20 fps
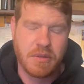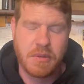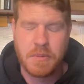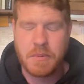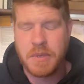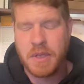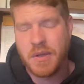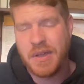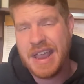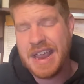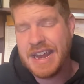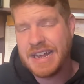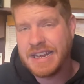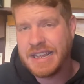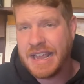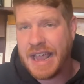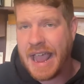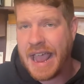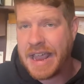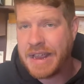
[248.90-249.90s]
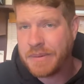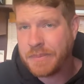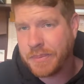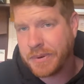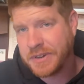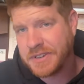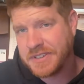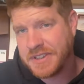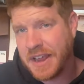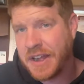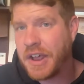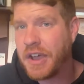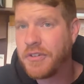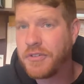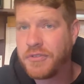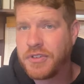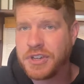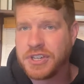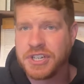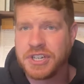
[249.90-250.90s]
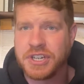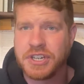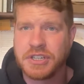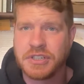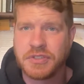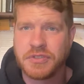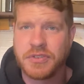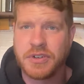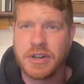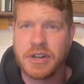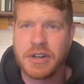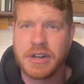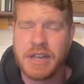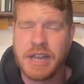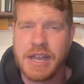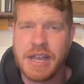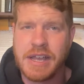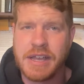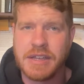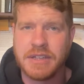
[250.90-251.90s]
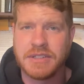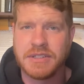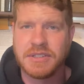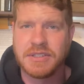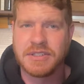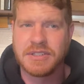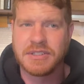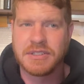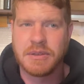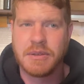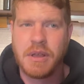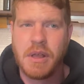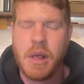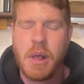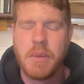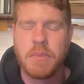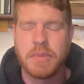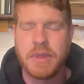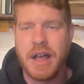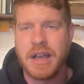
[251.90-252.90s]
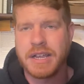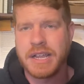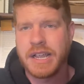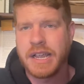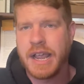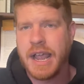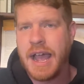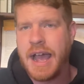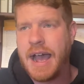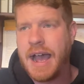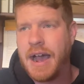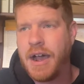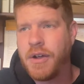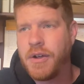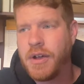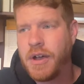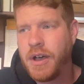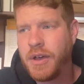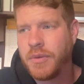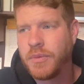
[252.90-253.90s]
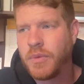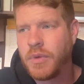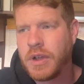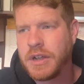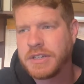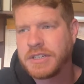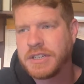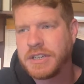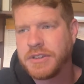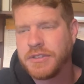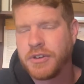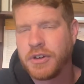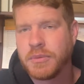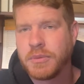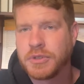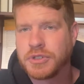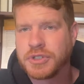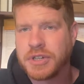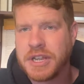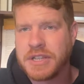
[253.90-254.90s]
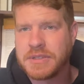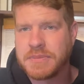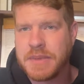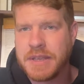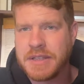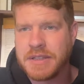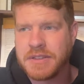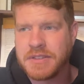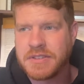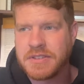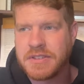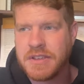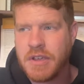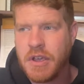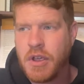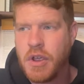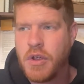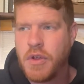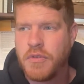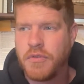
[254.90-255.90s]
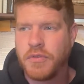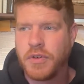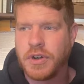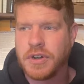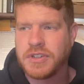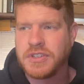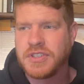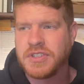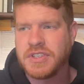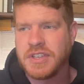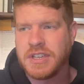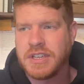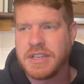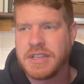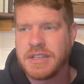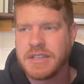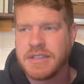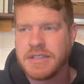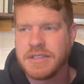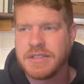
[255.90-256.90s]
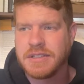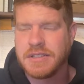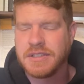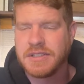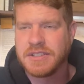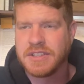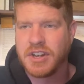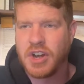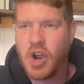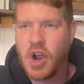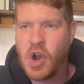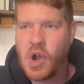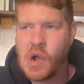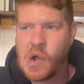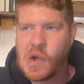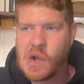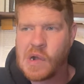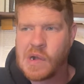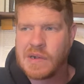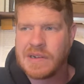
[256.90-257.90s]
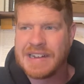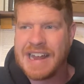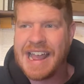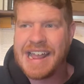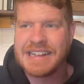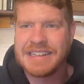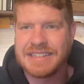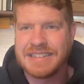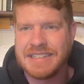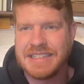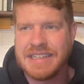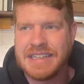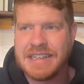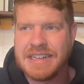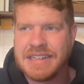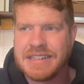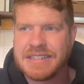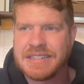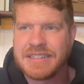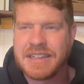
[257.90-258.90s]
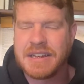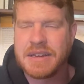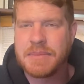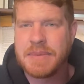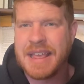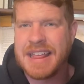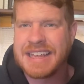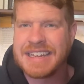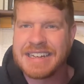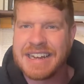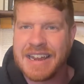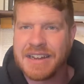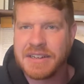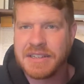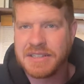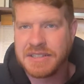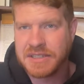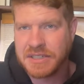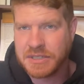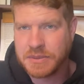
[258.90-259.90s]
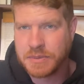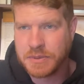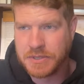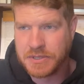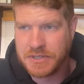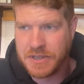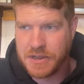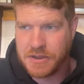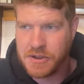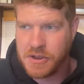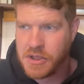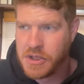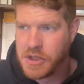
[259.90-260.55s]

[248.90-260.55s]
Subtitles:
88% efficient as far as blocking out unwanted thermal transmittance, versus an R19 is going to be like 96%.